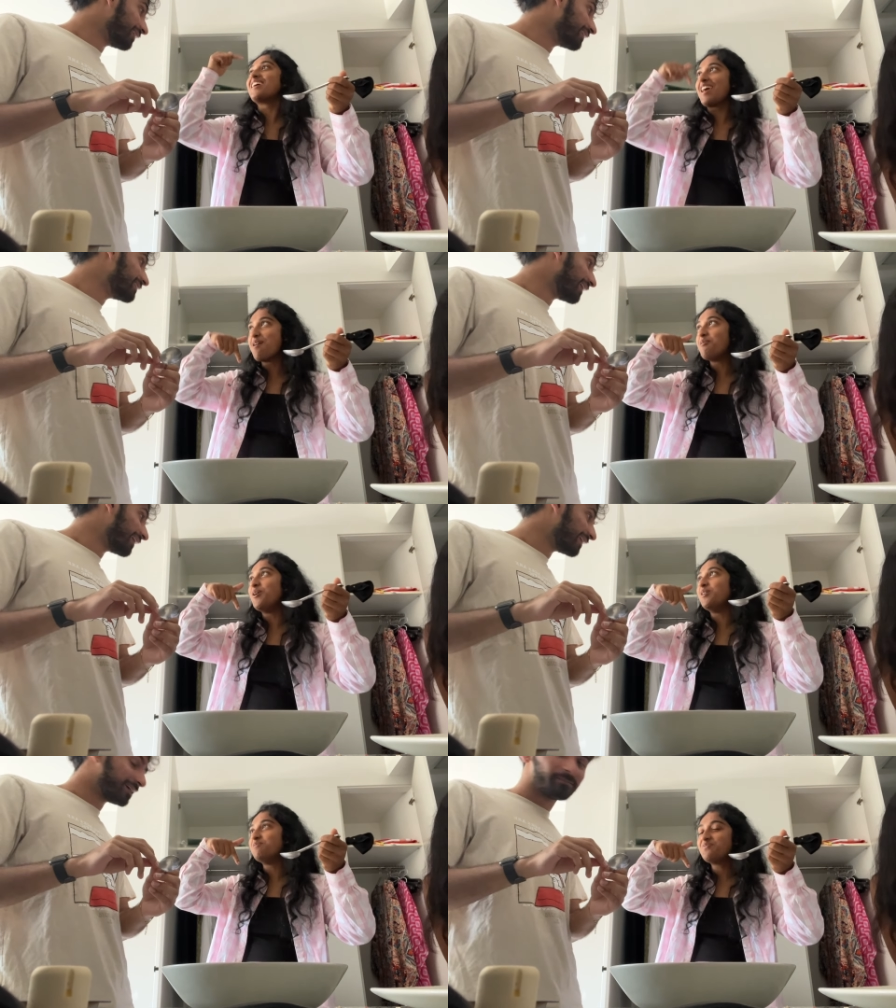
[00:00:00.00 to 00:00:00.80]
Came
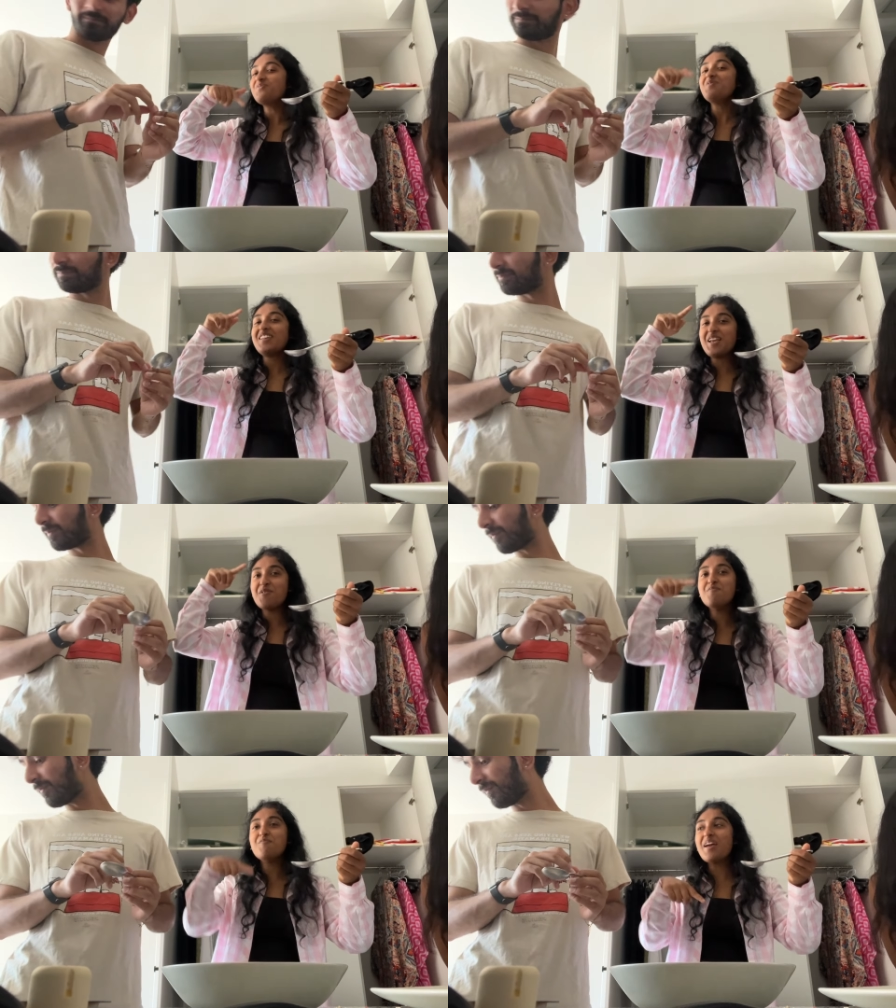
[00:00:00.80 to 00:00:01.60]
home,
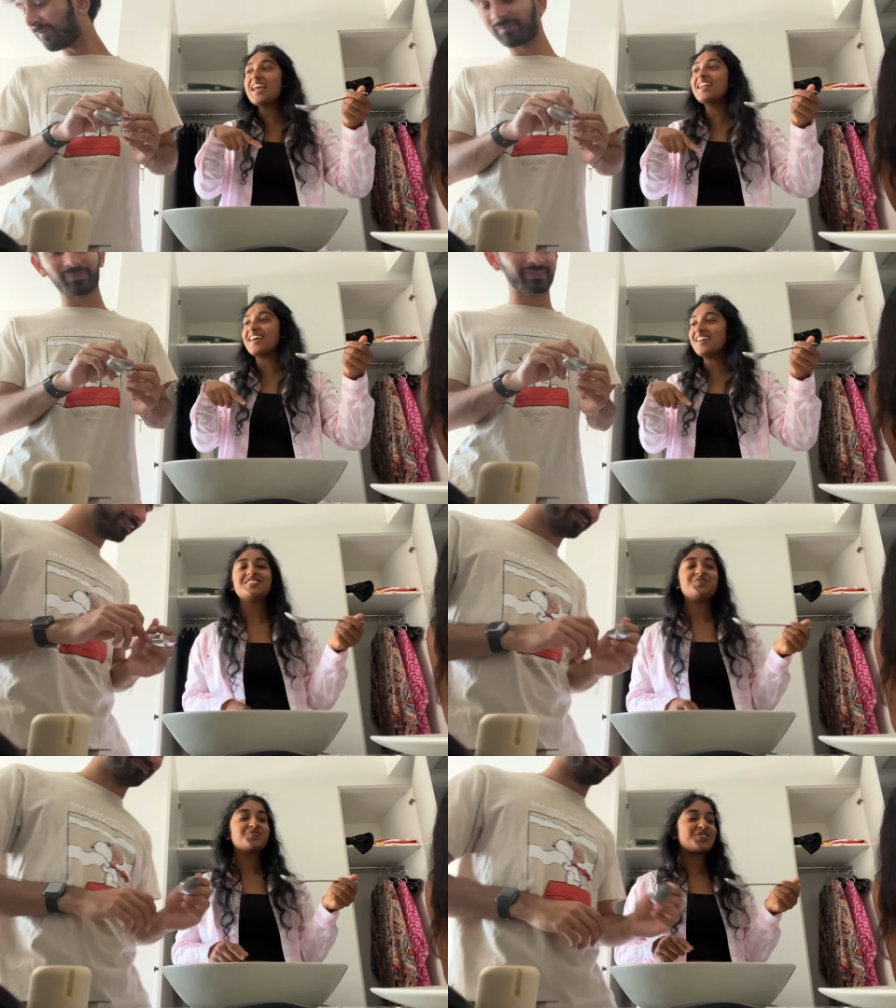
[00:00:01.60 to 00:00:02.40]
made it.
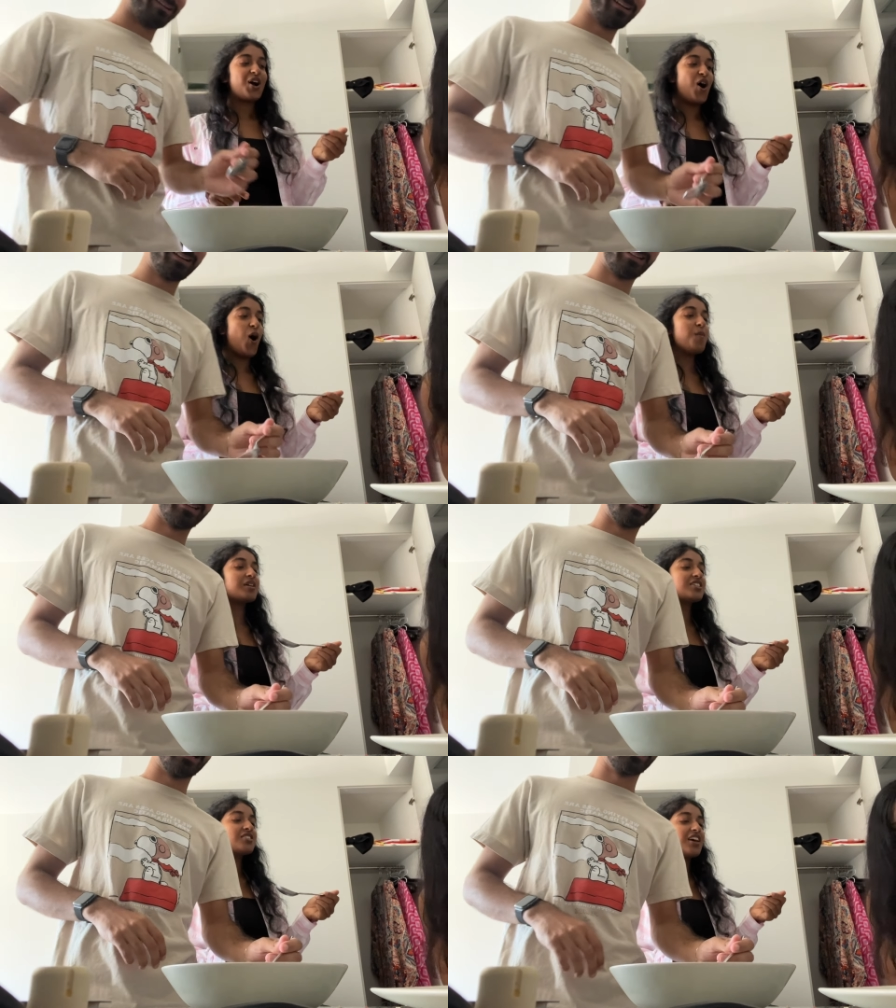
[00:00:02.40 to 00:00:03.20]
Oh my god. All
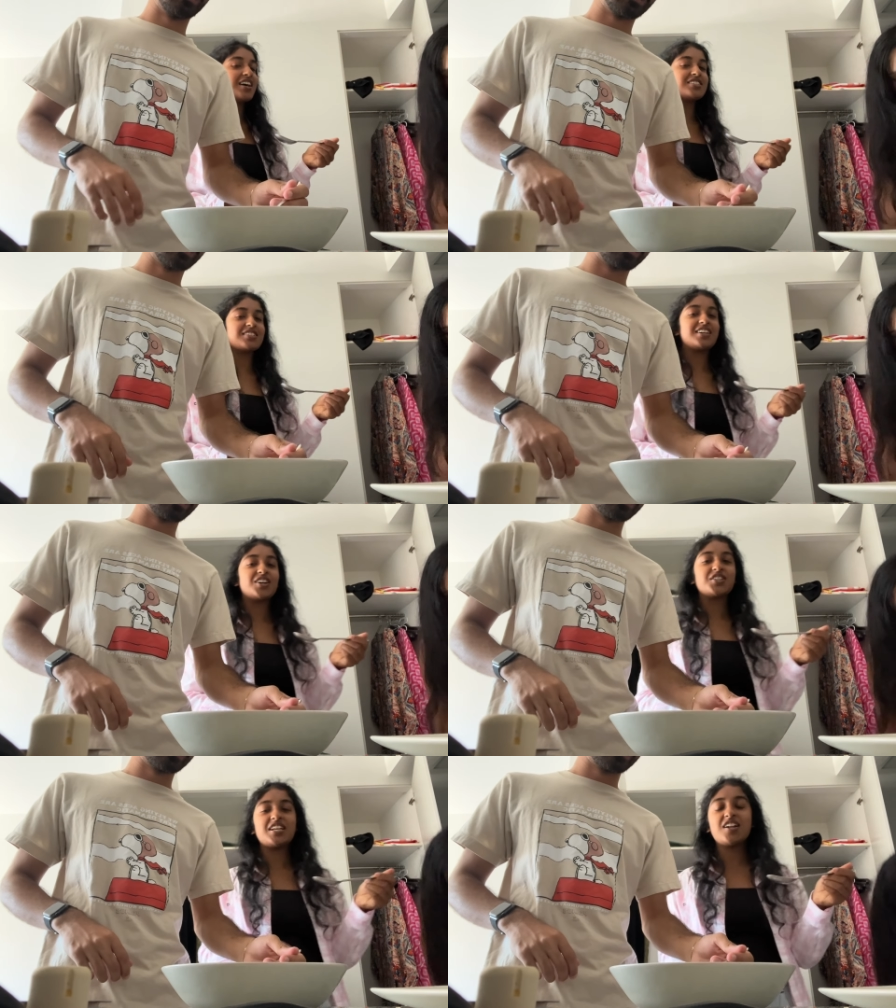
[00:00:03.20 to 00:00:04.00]
because you guys
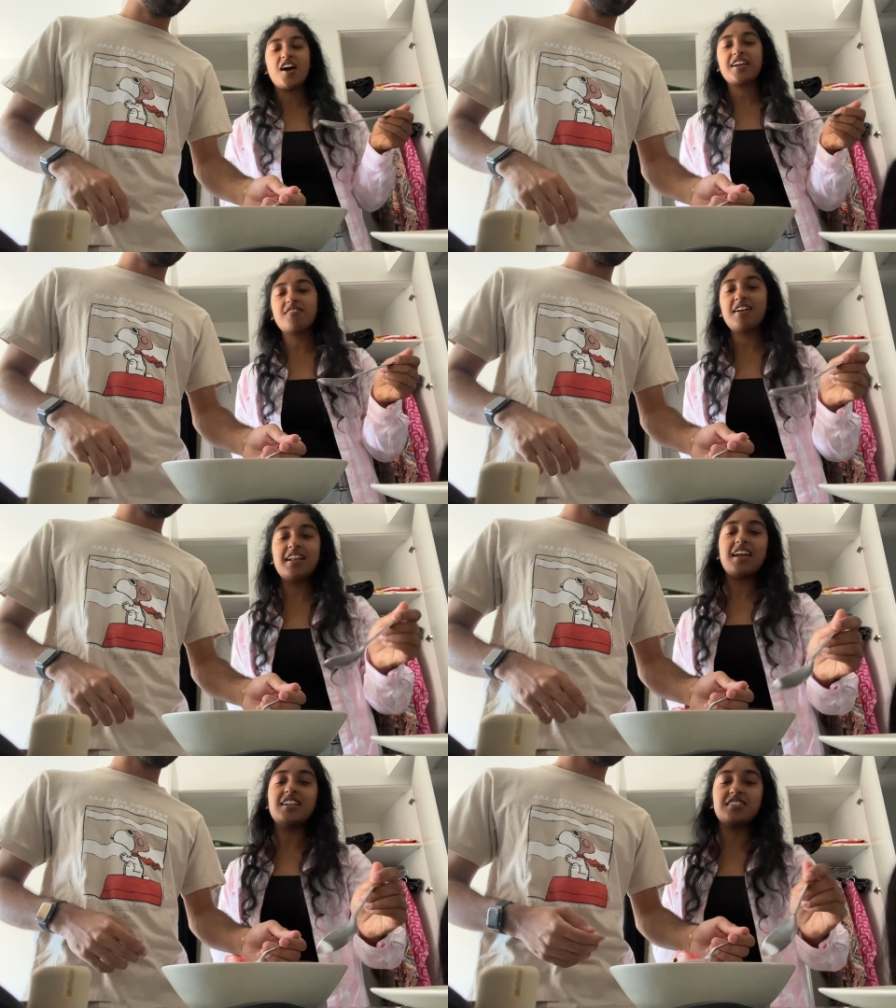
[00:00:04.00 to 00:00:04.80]
did not get
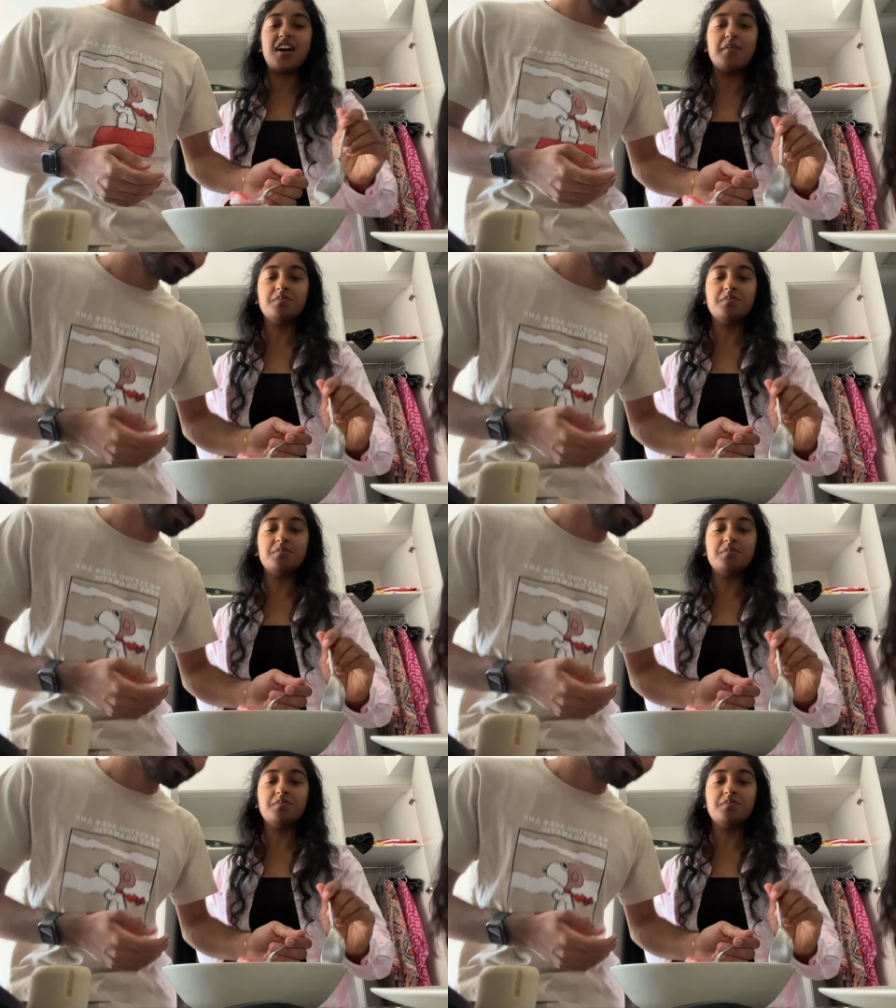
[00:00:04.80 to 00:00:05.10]
ready in time.